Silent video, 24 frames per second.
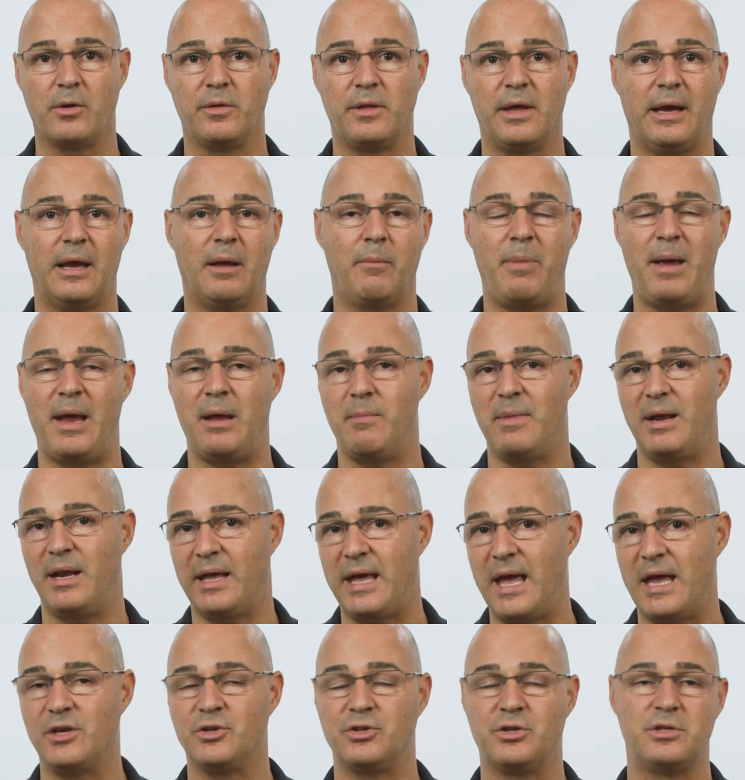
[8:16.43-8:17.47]
and they get pain
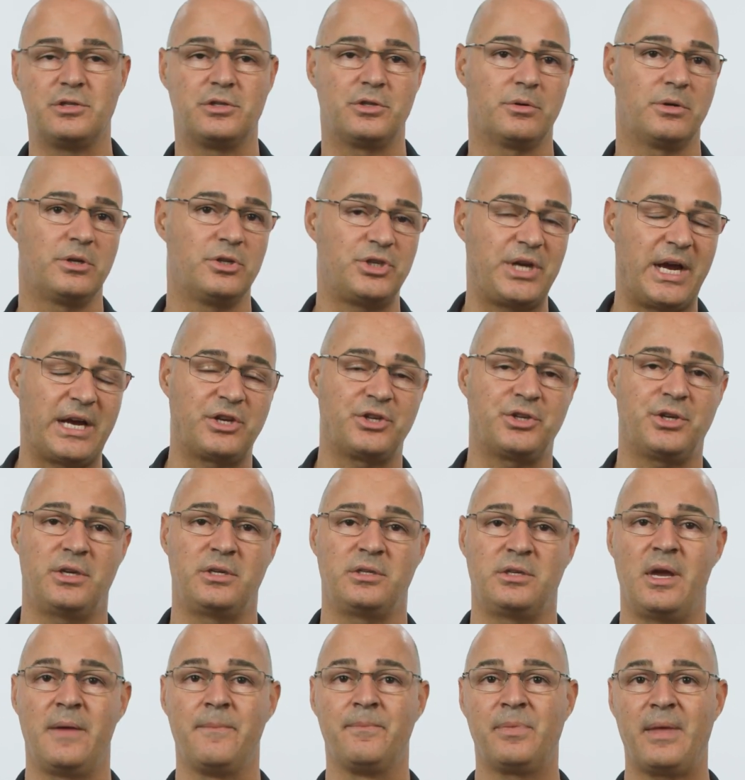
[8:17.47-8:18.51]
medications or
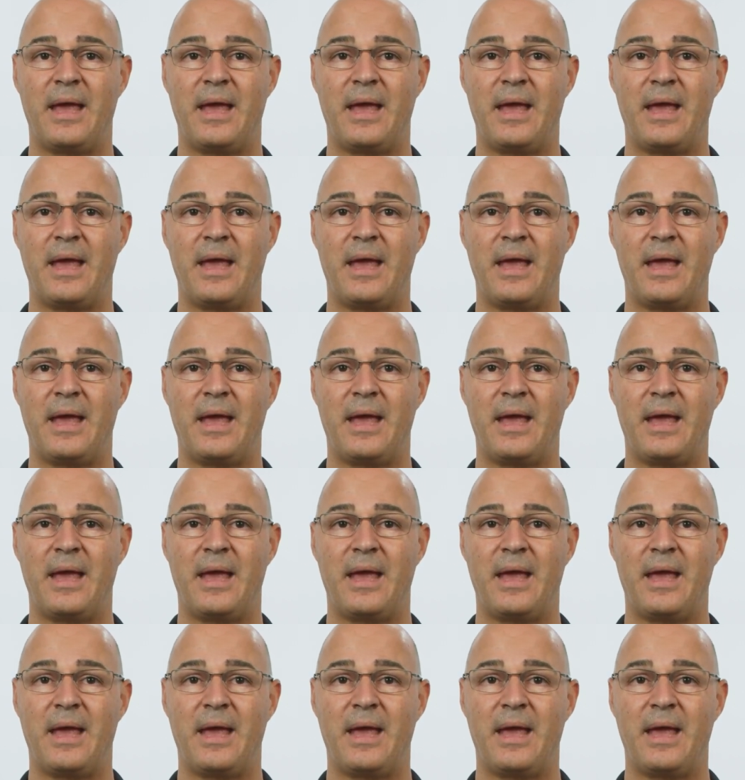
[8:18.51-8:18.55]
injections,